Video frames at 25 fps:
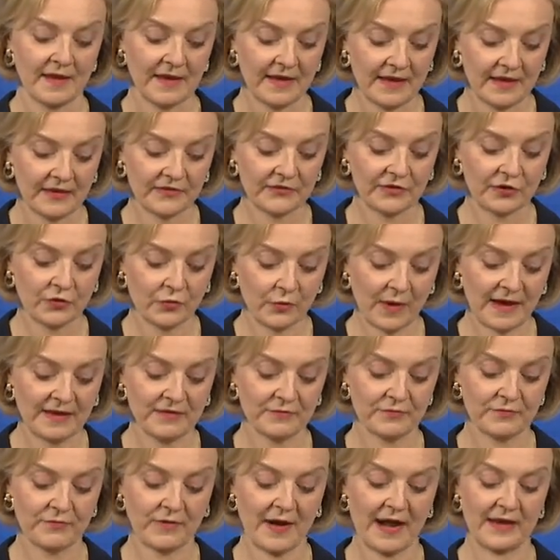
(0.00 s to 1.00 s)
He is a
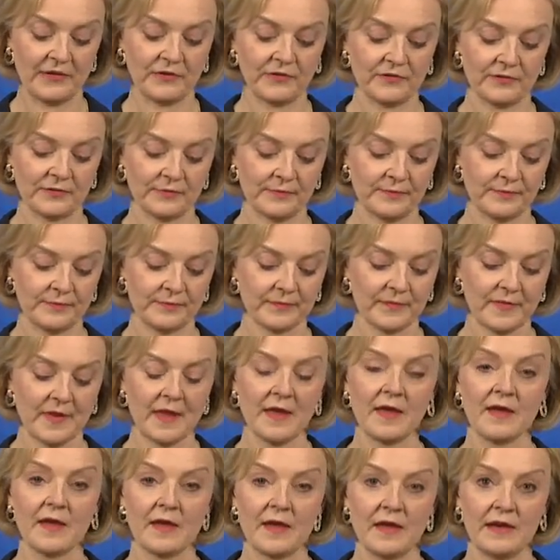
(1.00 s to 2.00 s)
great friend,
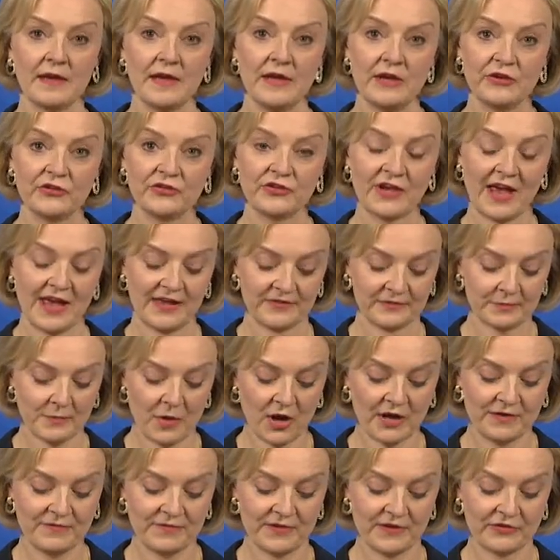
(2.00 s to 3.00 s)
and he shares
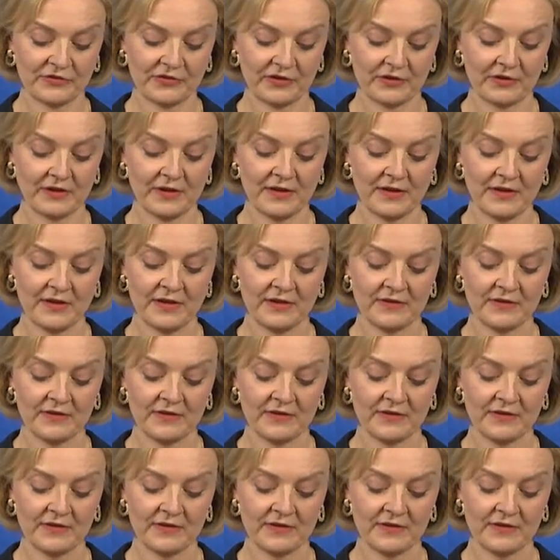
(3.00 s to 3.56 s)
my vision